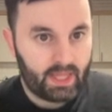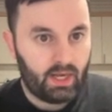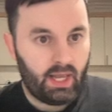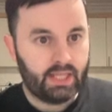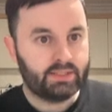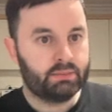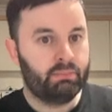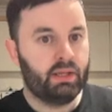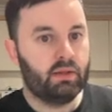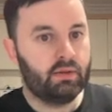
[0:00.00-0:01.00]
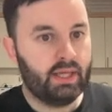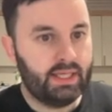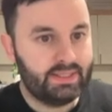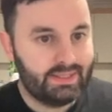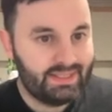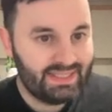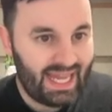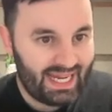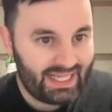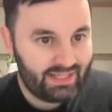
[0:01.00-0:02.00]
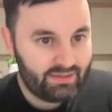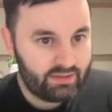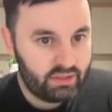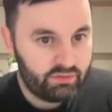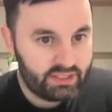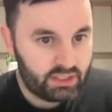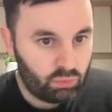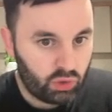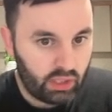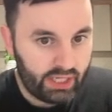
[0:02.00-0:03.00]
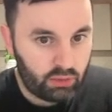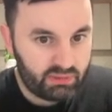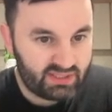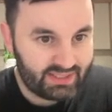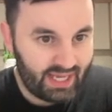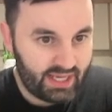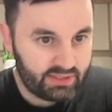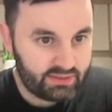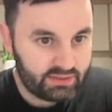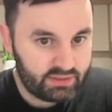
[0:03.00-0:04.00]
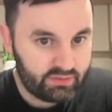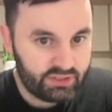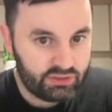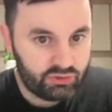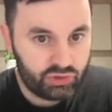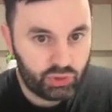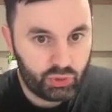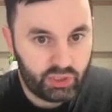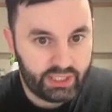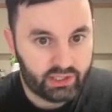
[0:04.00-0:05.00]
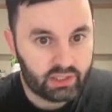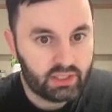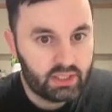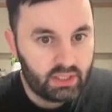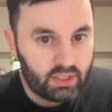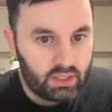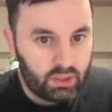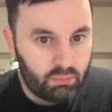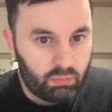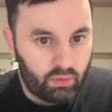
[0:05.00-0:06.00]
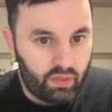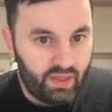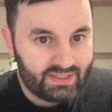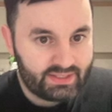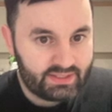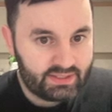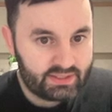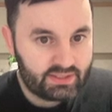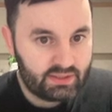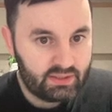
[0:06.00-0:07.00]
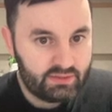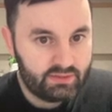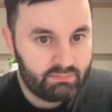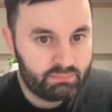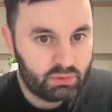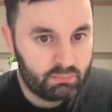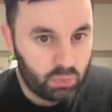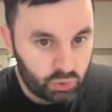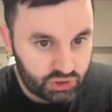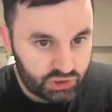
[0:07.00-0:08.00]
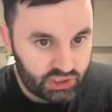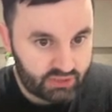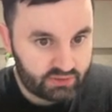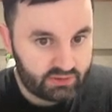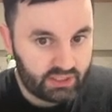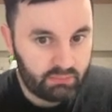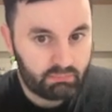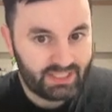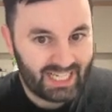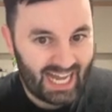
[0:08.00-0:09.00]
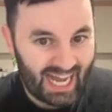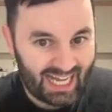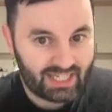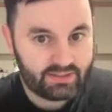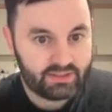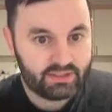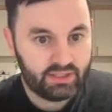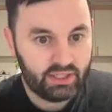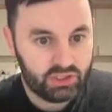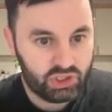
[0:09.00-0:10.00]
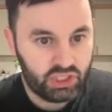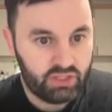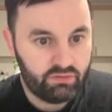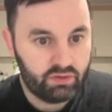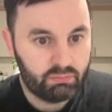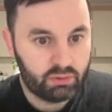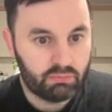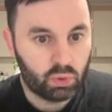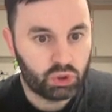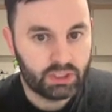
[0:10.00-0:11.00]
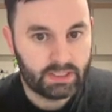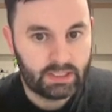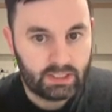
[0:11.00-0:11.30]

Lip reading: Let's build a second Division 1 lineup. It says Division 2 here, but this promotion chasing team has achieved promotion.